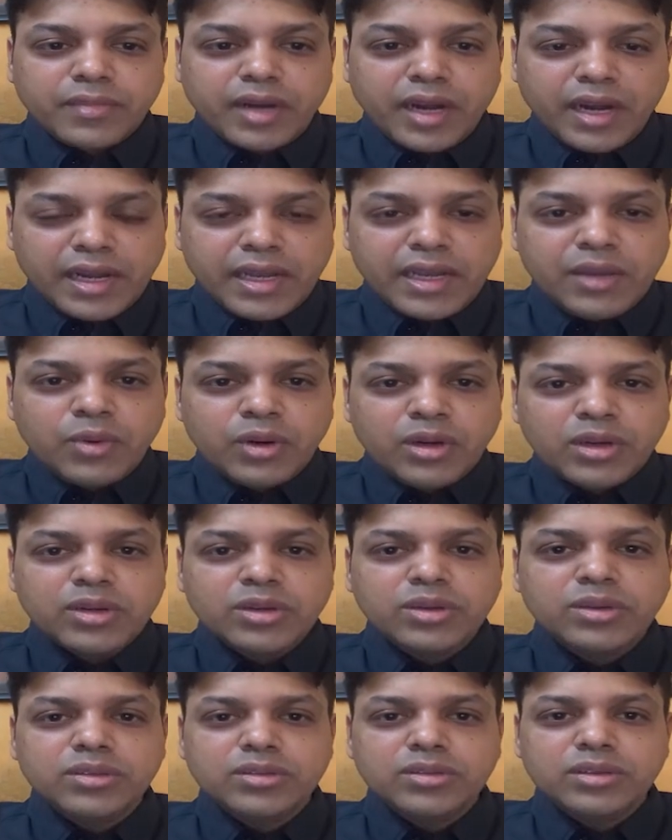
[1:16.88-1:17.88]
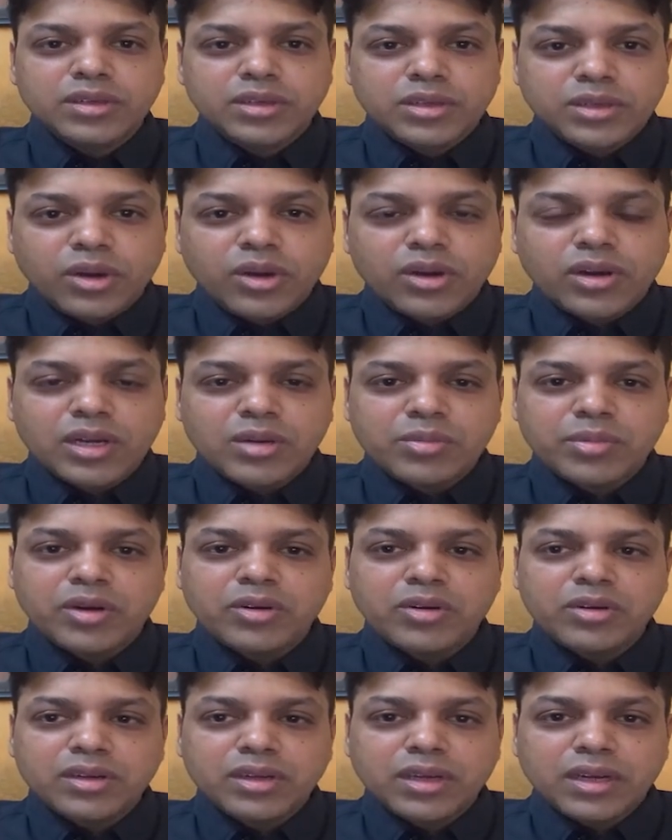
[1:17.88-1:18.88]
I want to talk
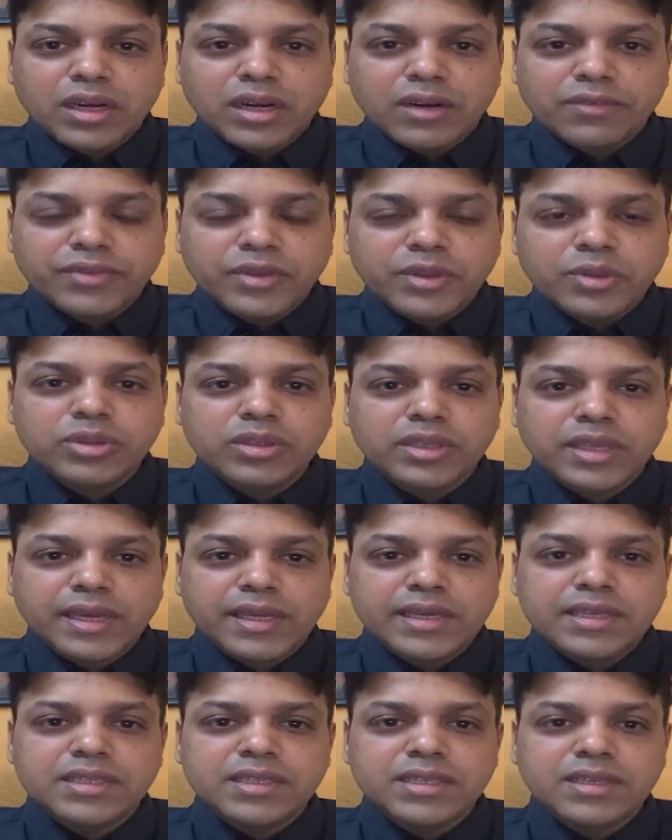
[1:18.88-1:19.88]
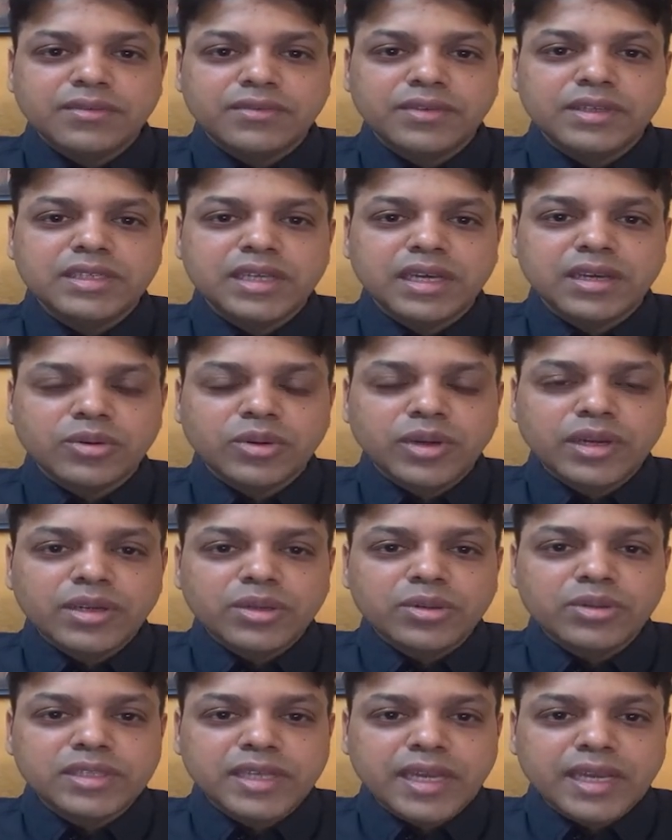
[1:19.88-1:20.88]
about a few things which are going
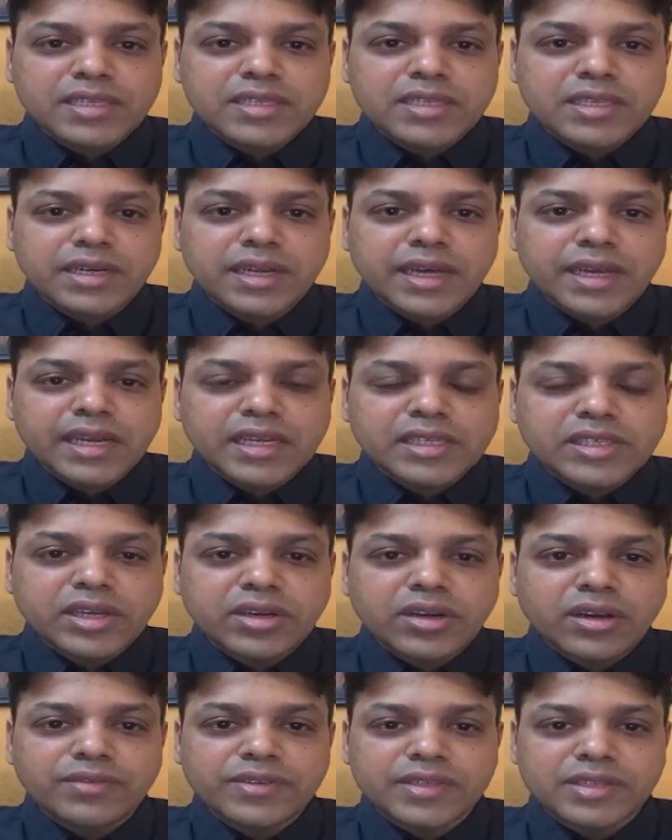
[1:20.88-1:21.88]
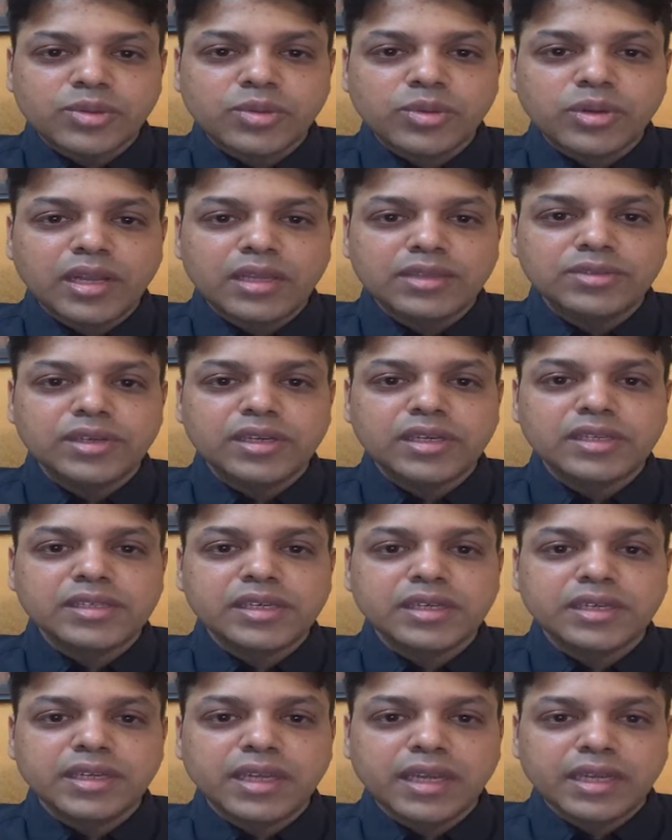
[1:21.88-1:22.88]
to change the direction of school
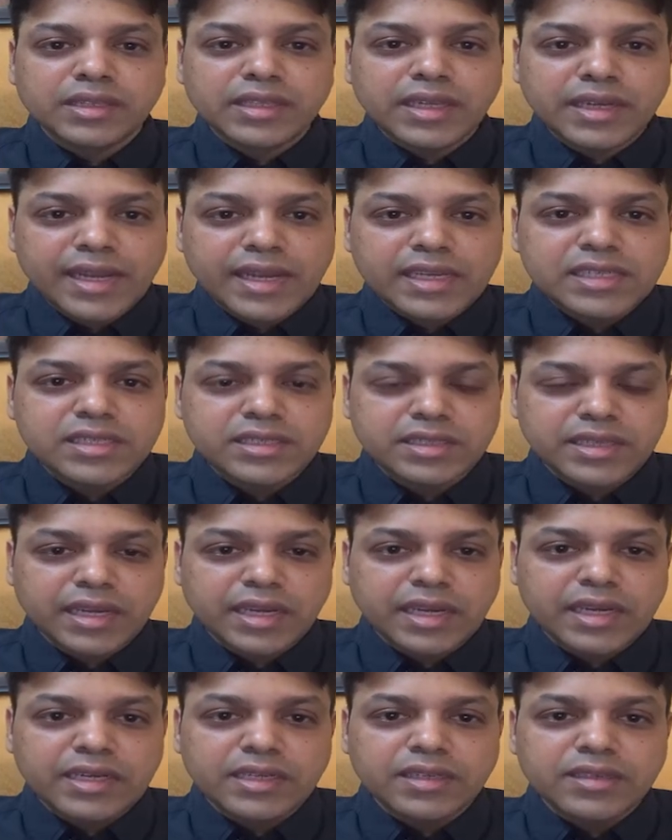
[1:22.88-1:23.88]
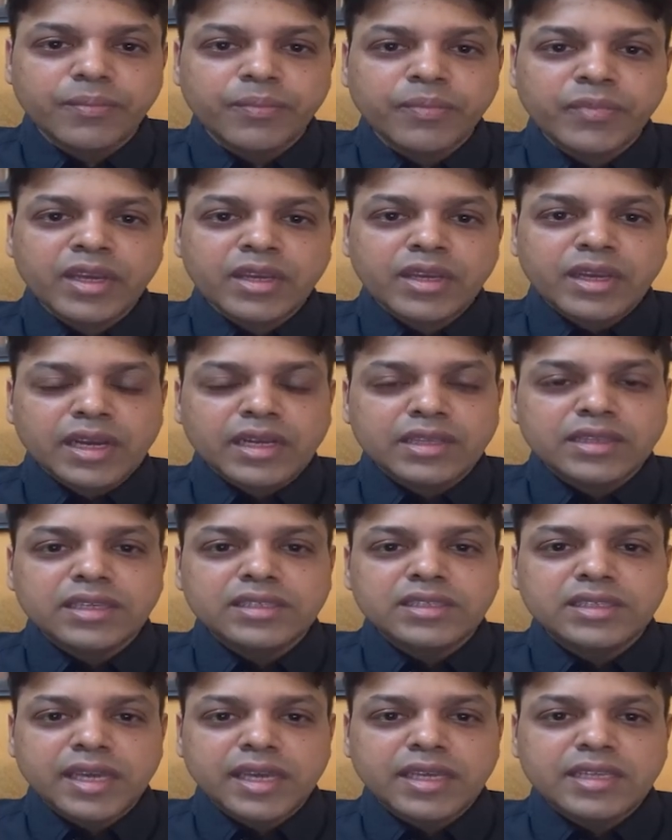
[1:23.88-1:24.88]
education in the next decade. And
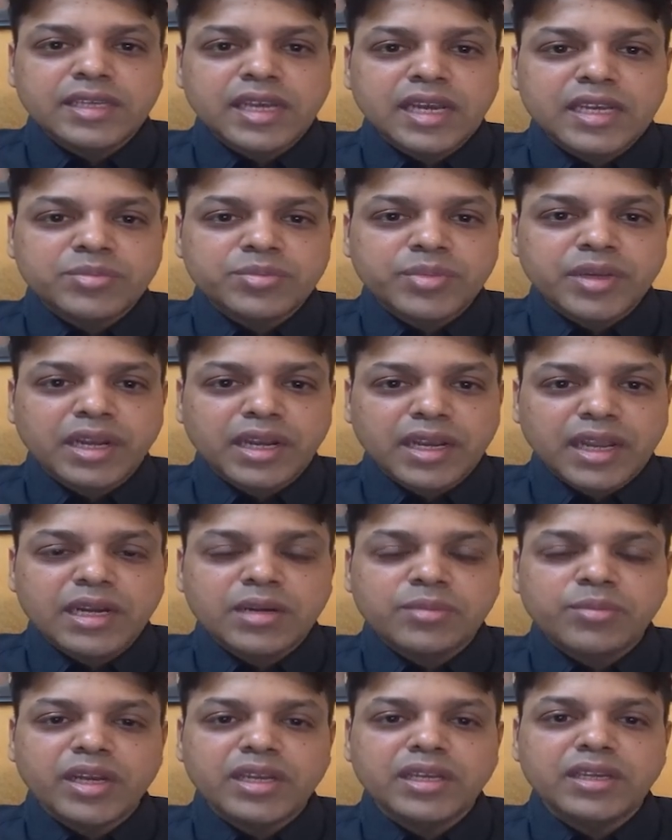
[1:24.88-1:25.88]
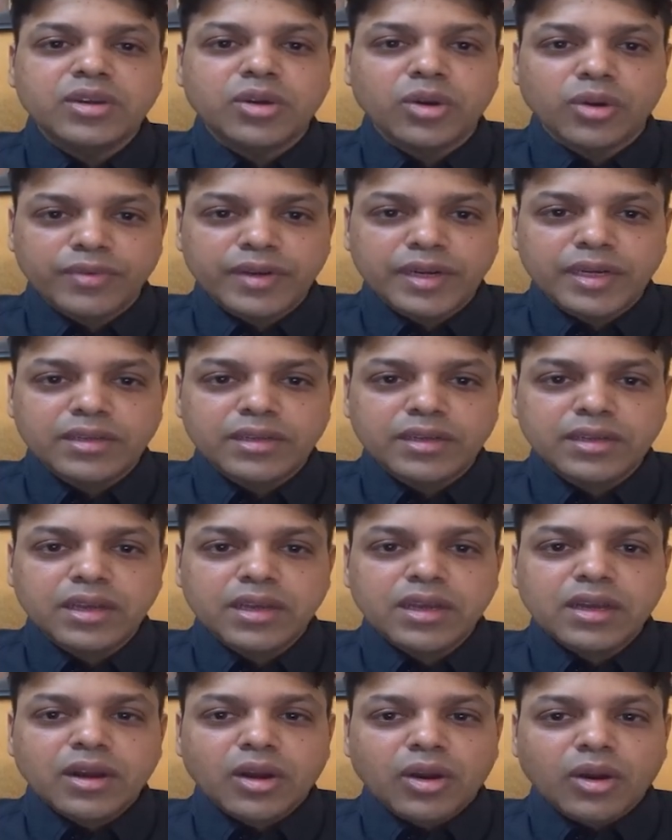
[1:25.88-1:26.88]
the change has been led by COVID.
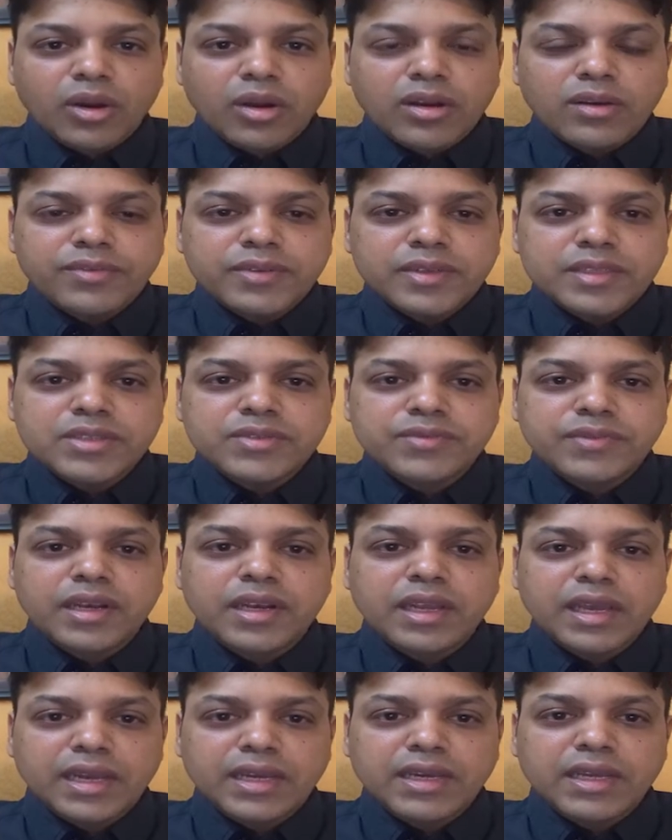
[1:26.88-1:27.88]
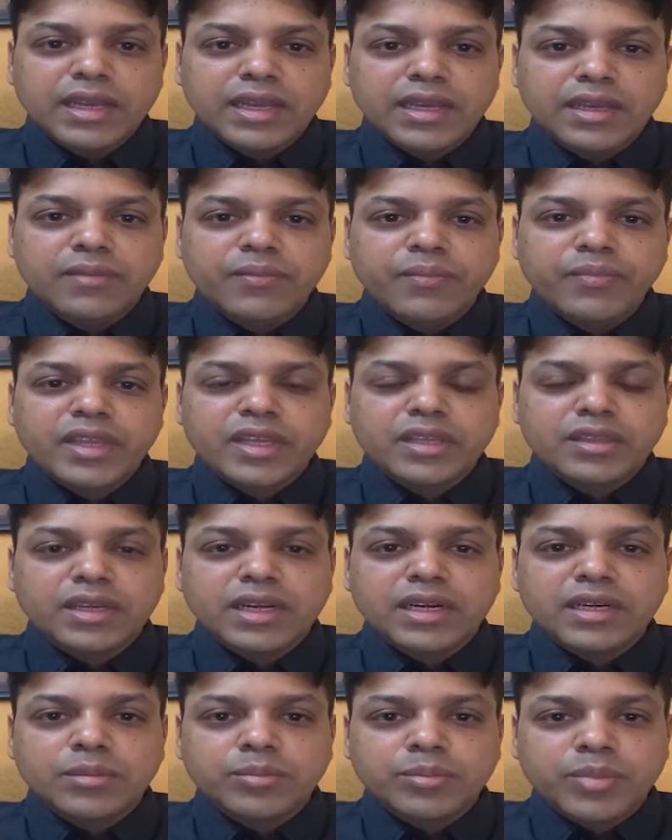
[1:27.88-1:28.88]
All of us will agree
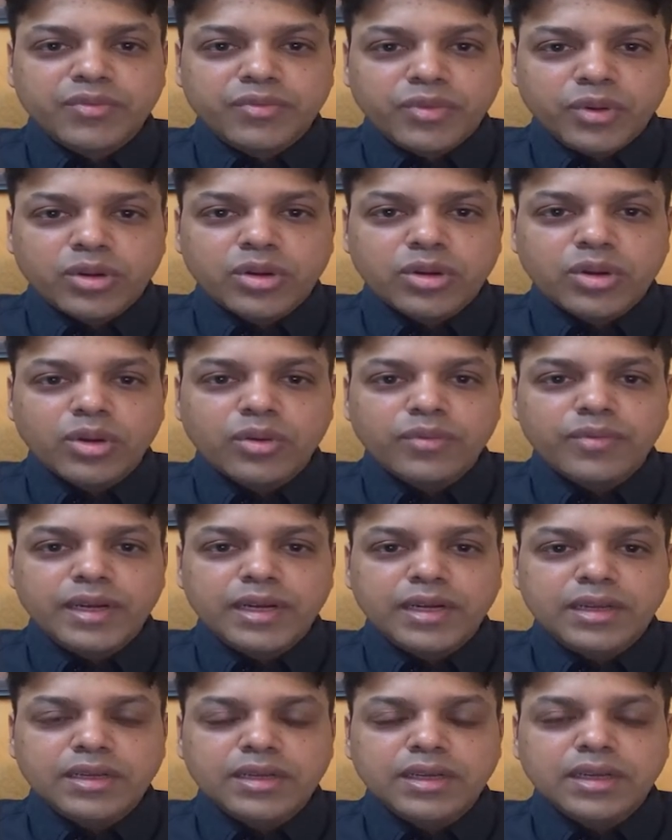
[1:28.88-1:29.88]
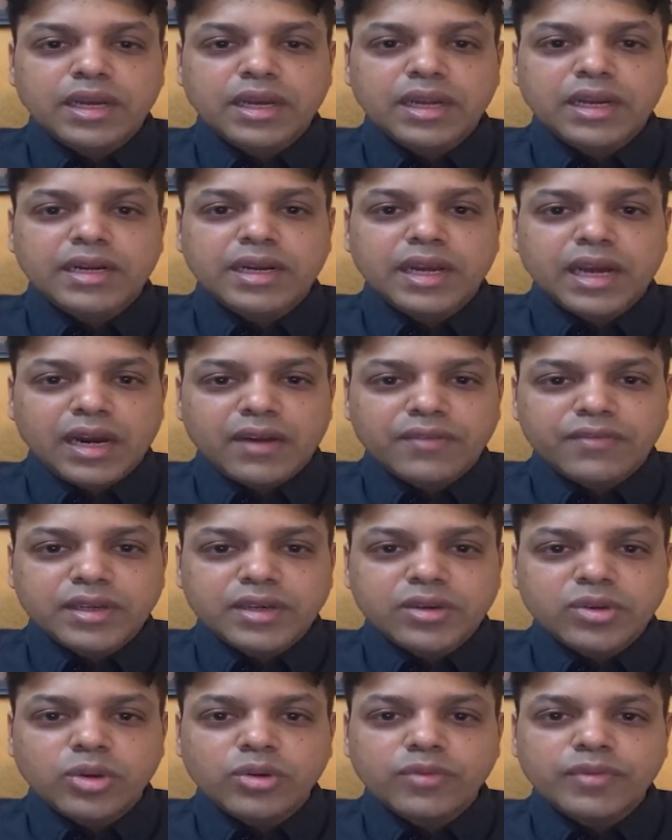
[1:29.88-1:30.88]
that before COVID, and
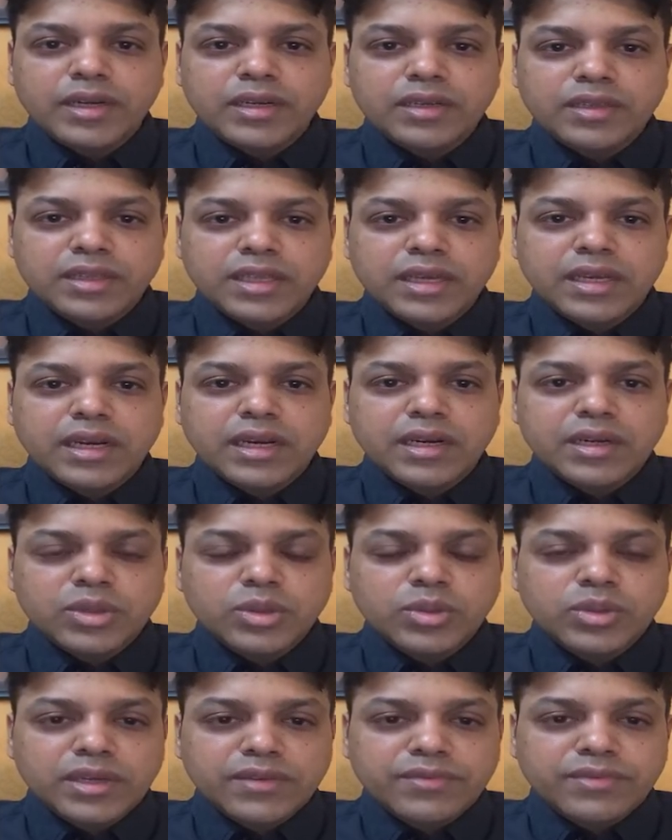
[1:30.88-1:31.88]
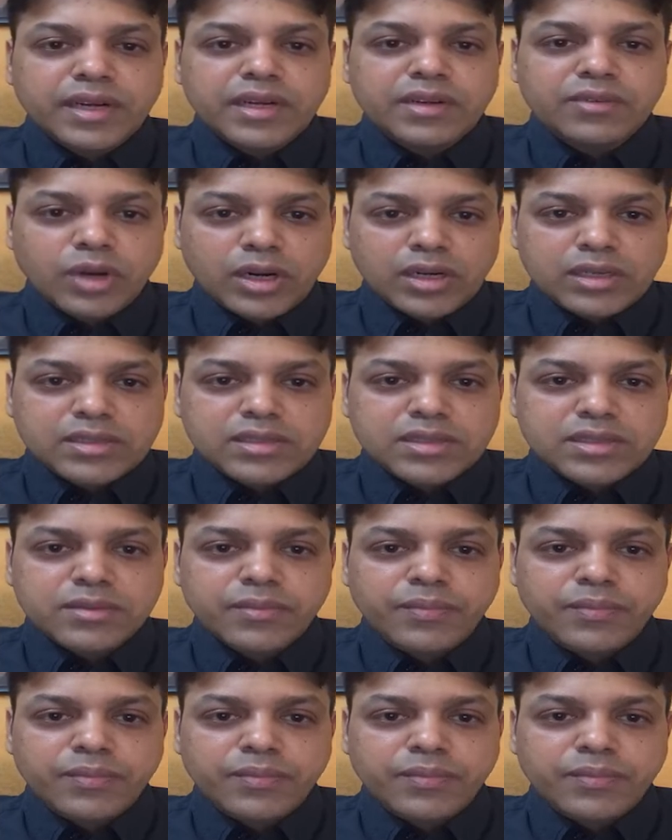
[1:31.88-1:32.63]
after covid there are two different worlds